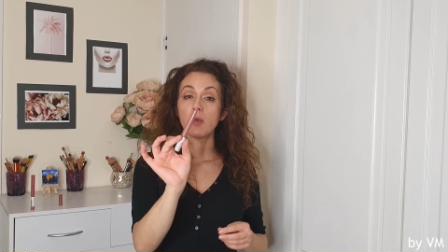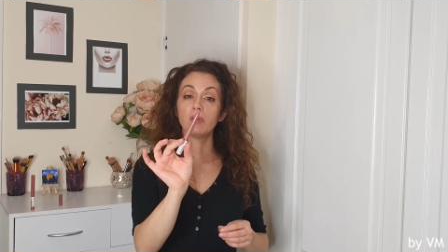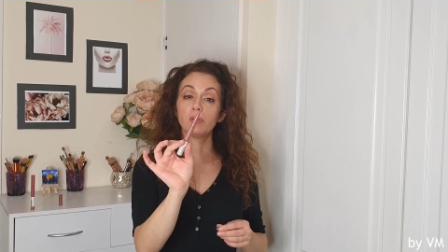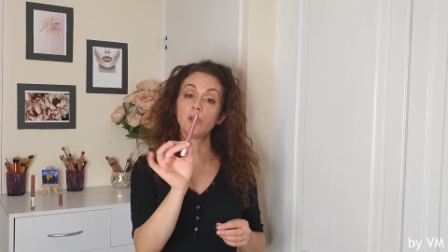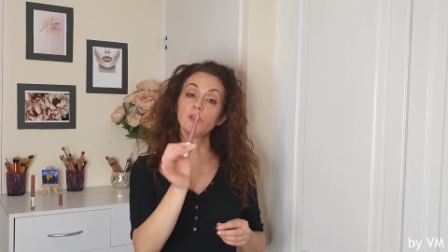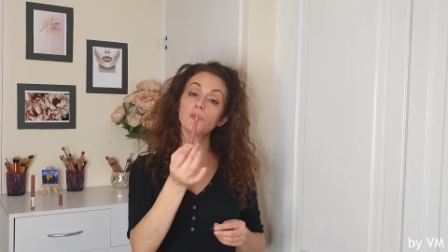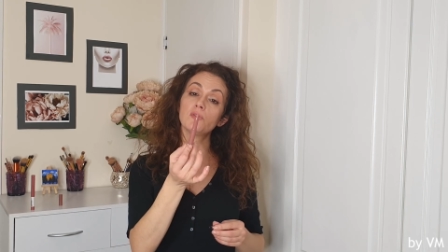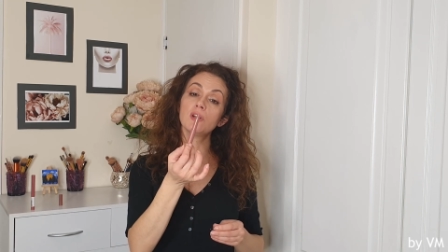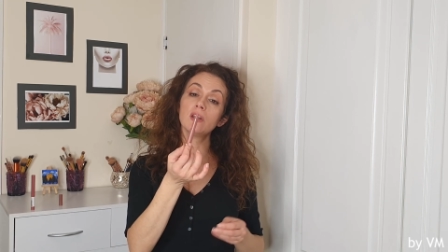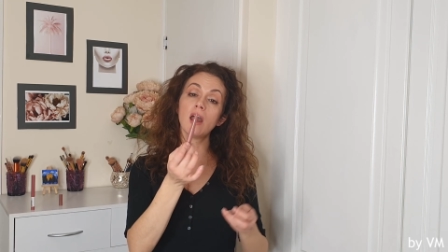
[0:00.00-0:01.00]
But when you
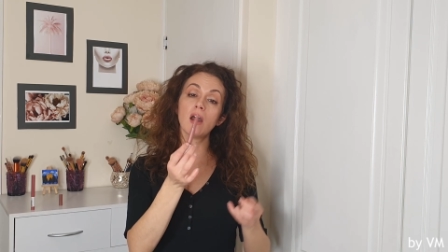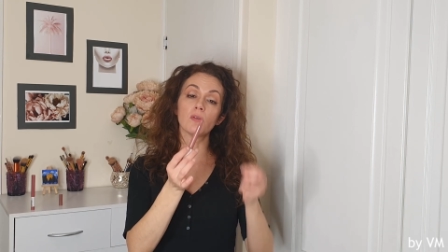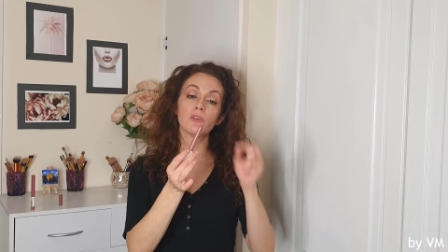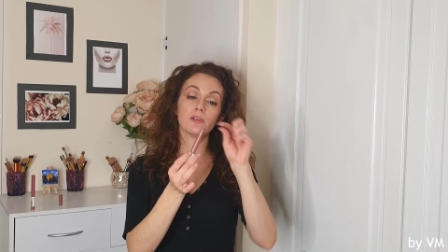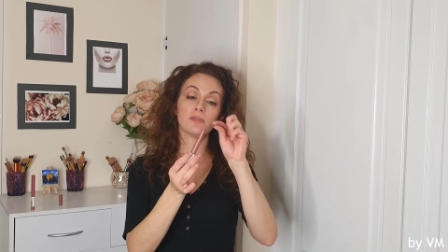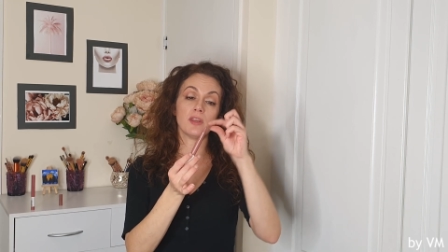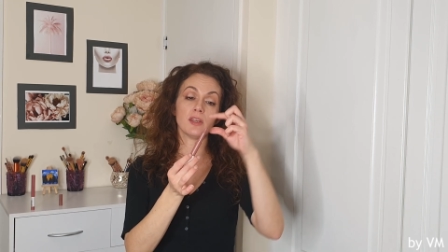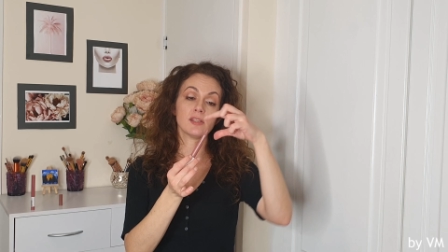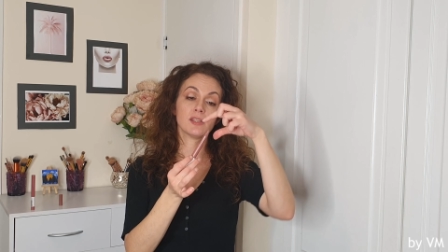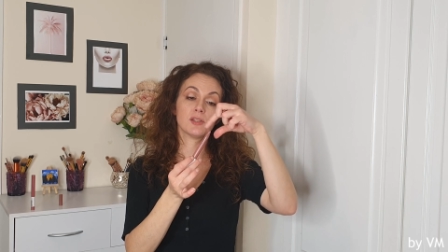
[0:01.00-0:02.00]
run out of
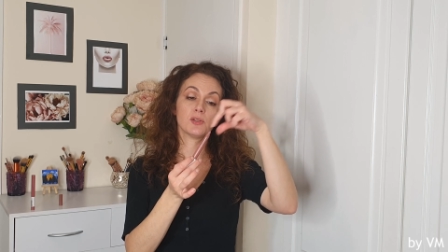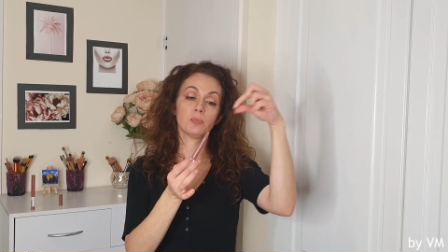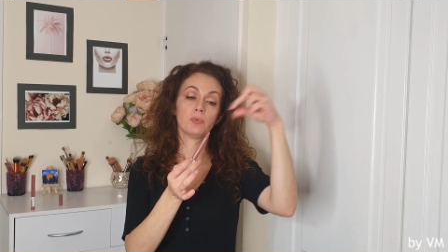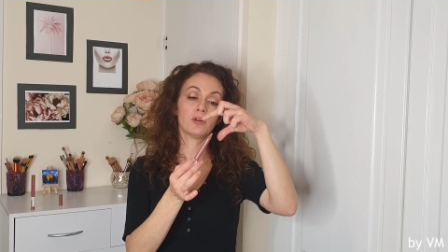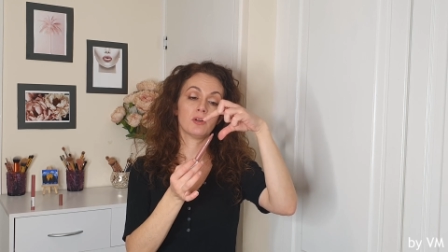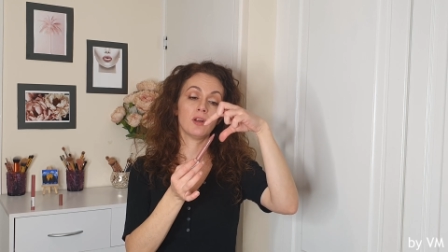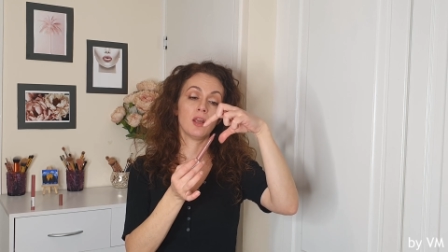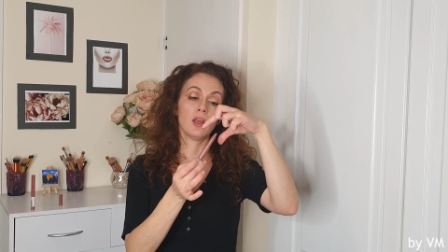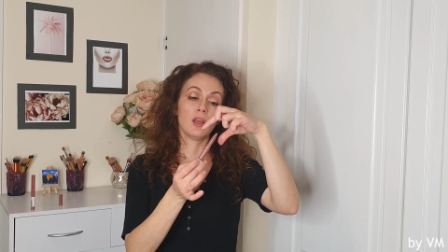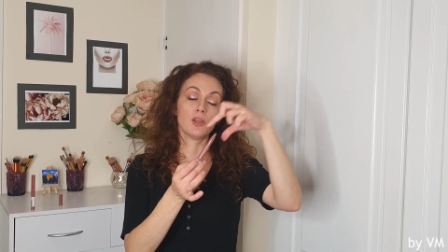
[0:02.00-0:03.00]
this super
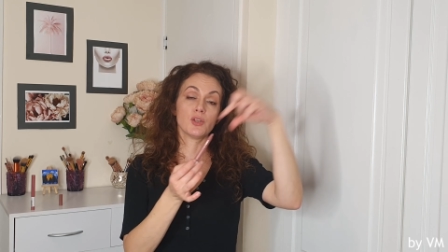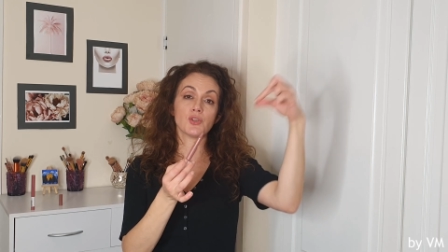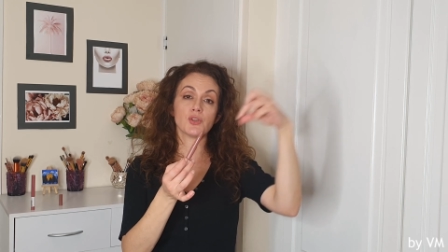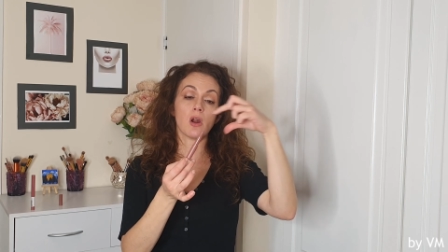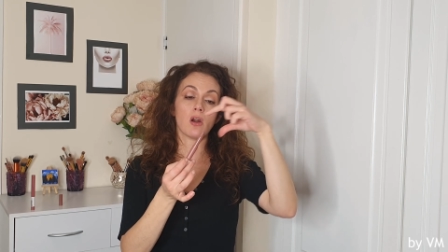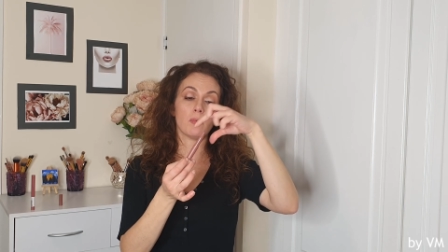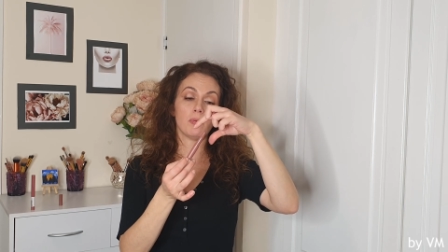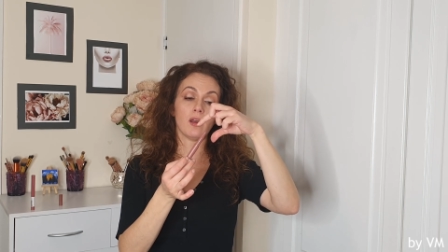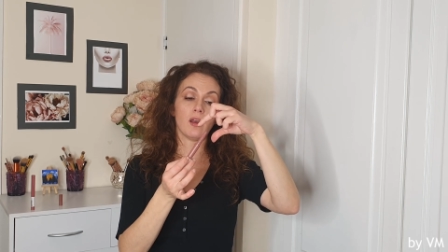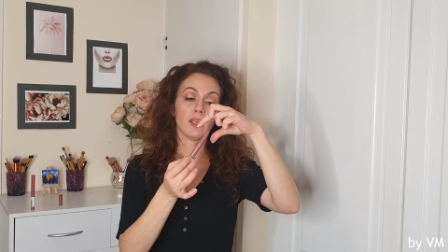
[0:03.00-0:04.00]
sharp
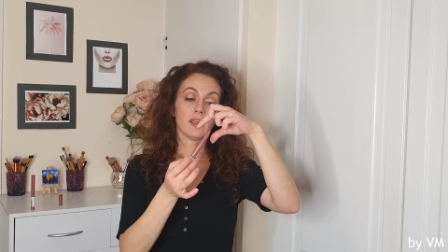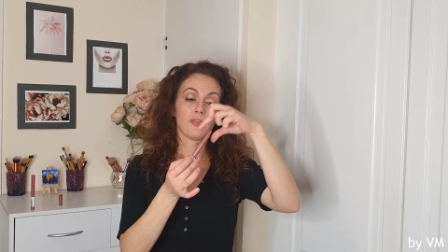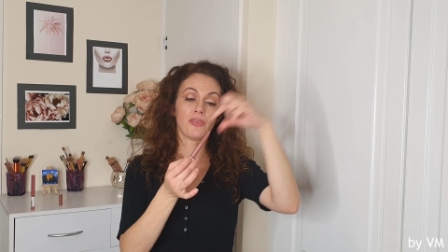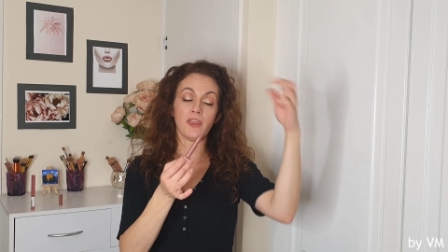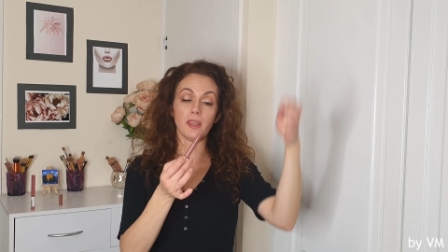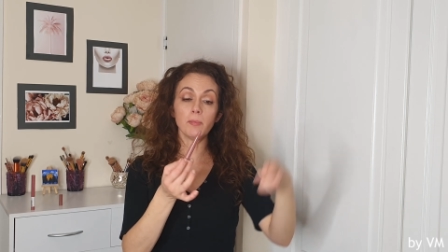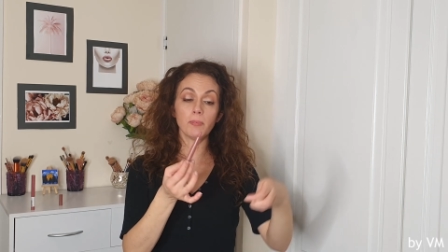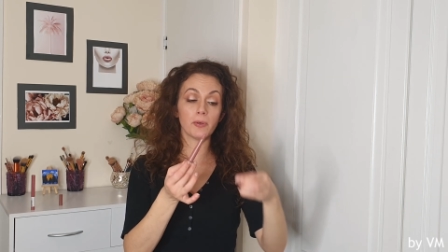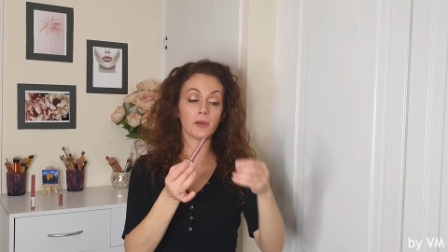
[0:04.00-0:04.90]
like tip,